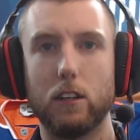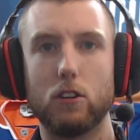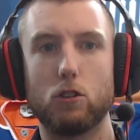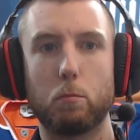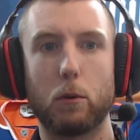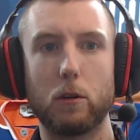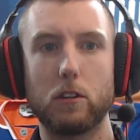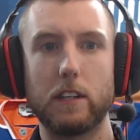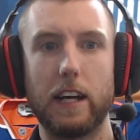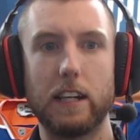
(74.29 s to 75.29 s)

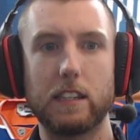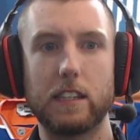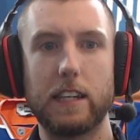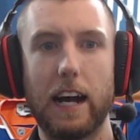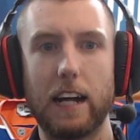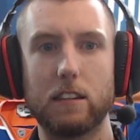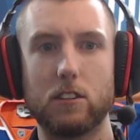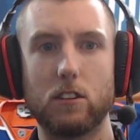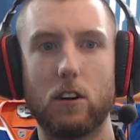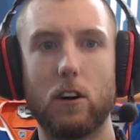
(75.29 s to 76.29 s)
Sportsnet
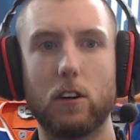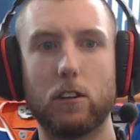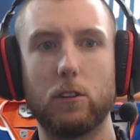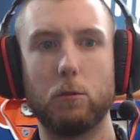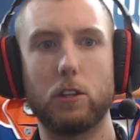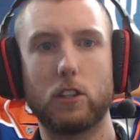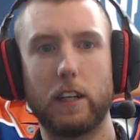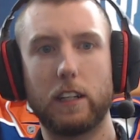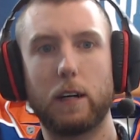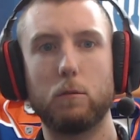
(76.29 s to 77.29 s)
stats article, which
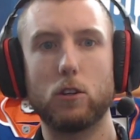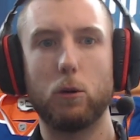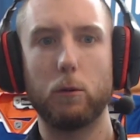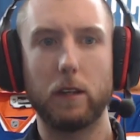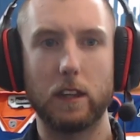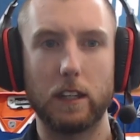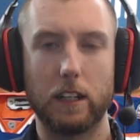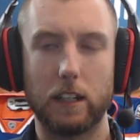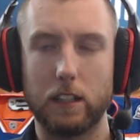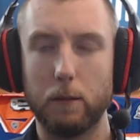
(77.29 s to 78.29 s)
then comes out with
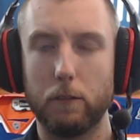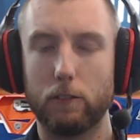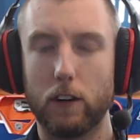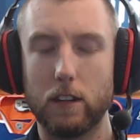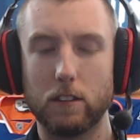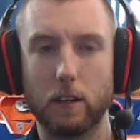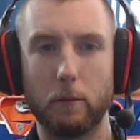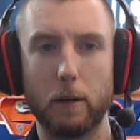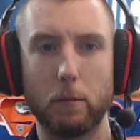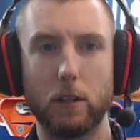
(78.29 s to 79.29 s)
Tim and friends coming
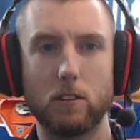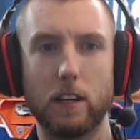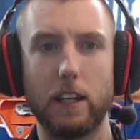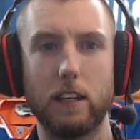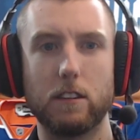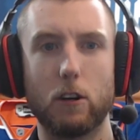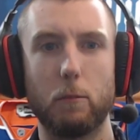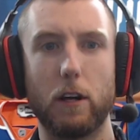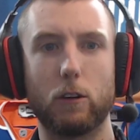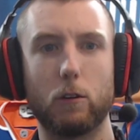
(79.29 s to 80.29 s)
up here saying, is there a
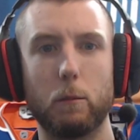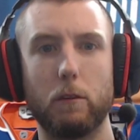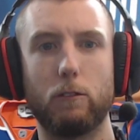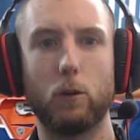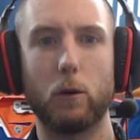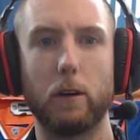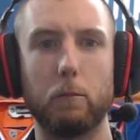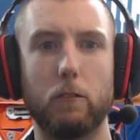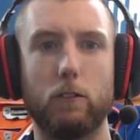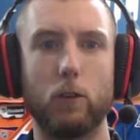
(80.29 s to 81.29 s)
better group of four
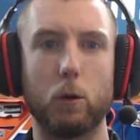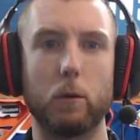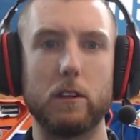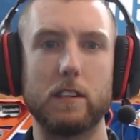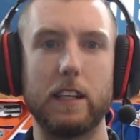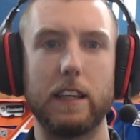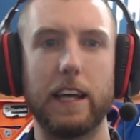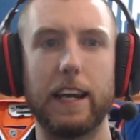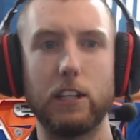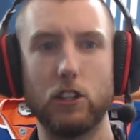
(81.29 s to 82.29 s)
forwards in the
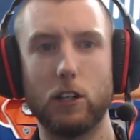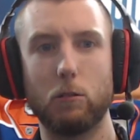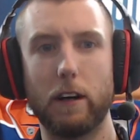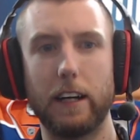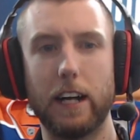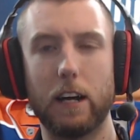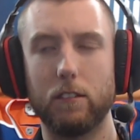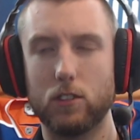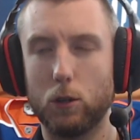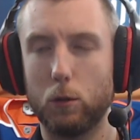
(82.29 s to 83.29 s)
NHL right now? If
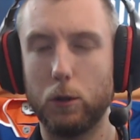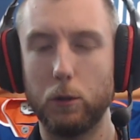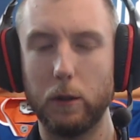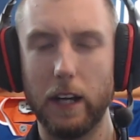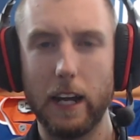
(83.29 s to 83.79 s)
so, who?